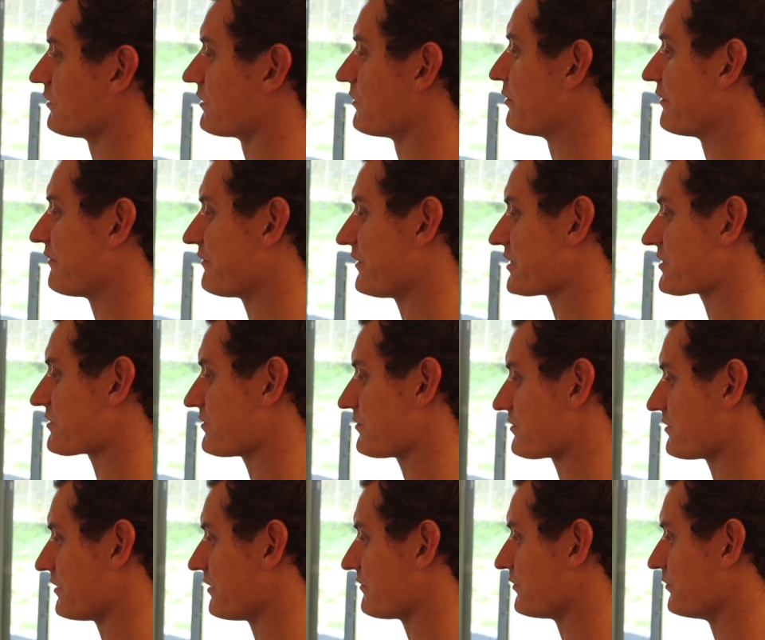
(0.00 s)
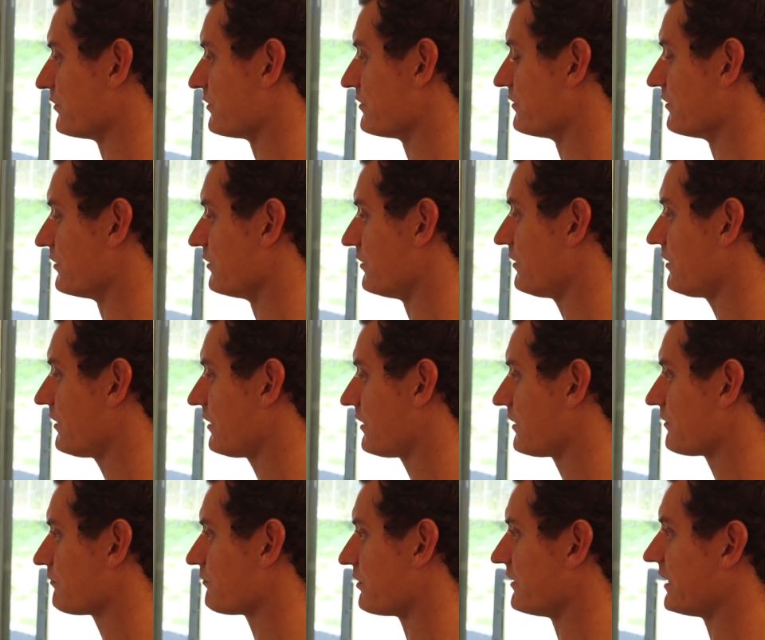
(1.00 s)
what a professional surfer would do,
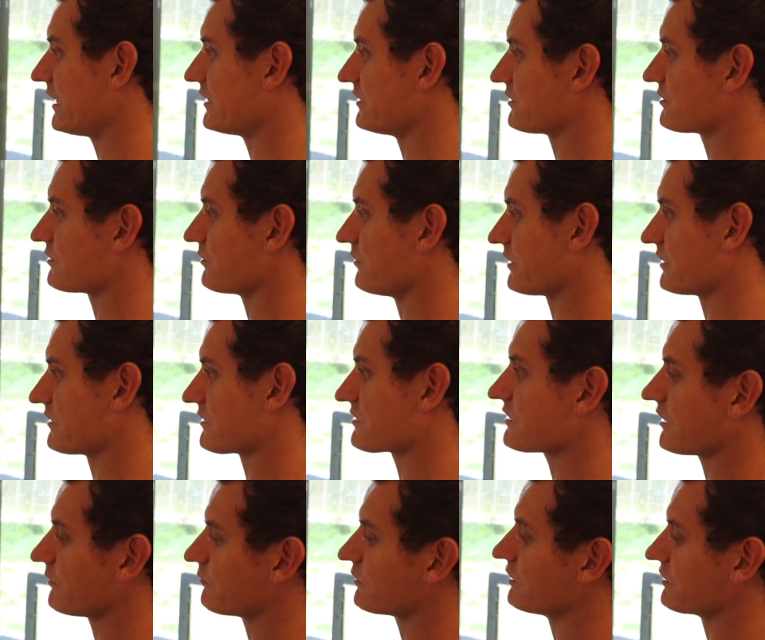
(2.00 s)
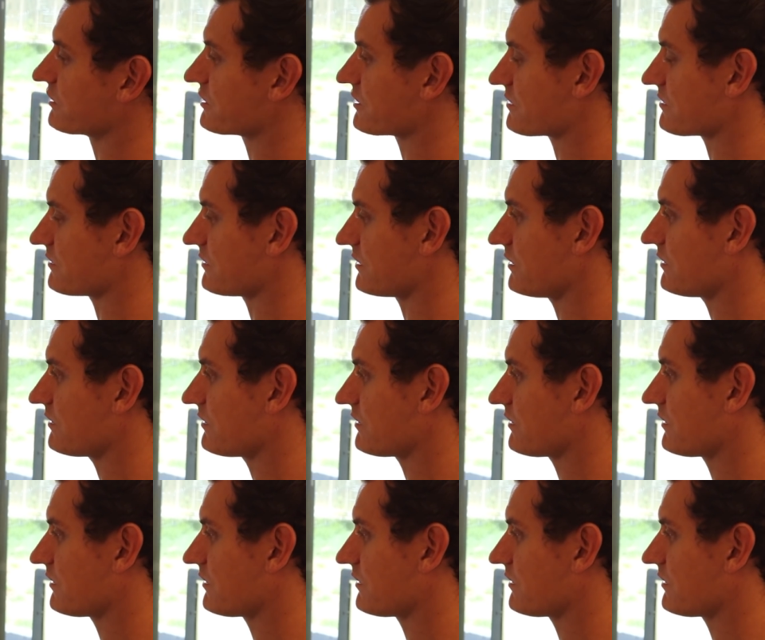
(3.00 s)
but they're just doing it subconsciously.